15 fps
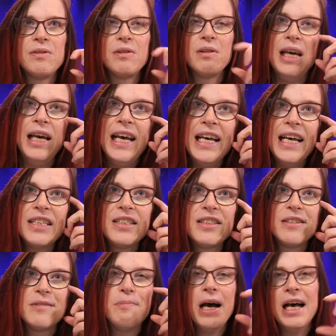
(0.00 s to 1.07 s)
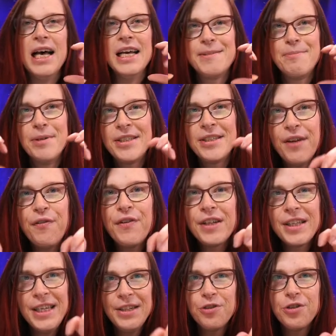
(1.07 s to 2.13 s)
is specifically
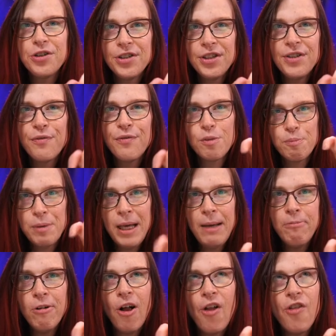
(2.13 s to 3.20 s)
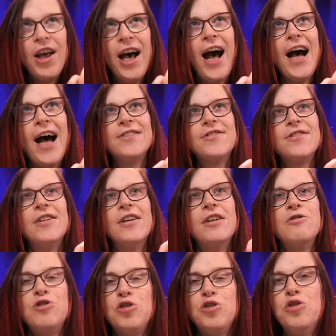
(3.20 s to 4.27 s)
interested for people that
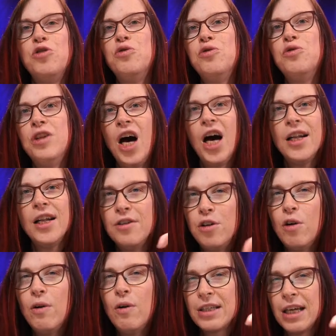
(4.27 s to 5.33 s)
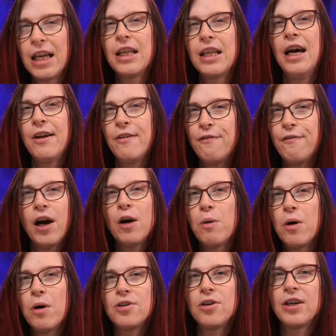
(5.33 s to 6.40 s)
do not know exactly how the
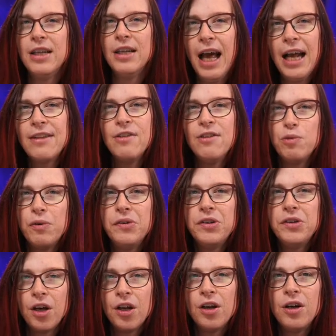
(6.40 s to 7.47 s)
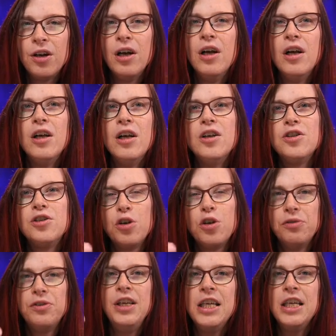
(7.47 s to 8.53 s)
firewalls are connected to each other. So
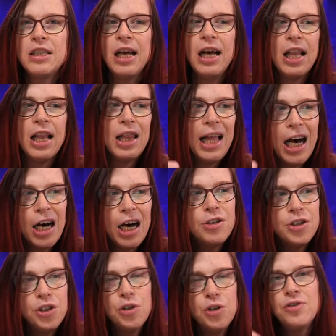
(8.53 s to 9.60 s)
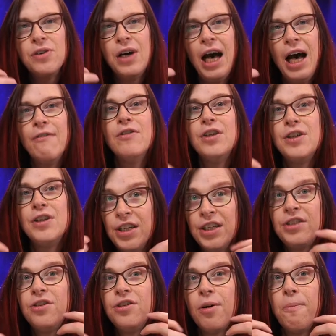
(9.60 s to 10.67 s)
this allows you to have an
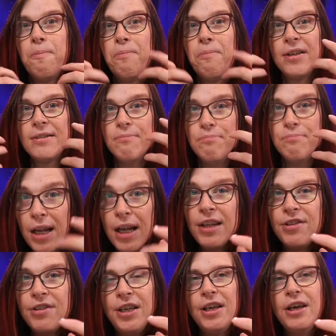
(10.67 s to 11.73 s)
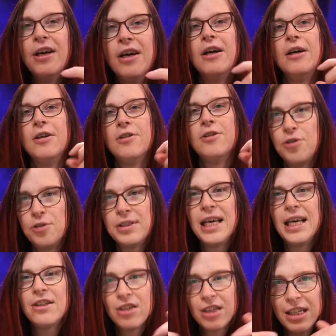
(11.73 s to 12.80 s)
additional possibility to
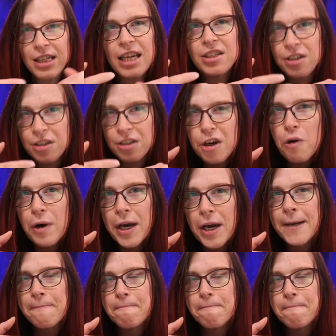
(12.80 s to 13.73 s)
get the connection going.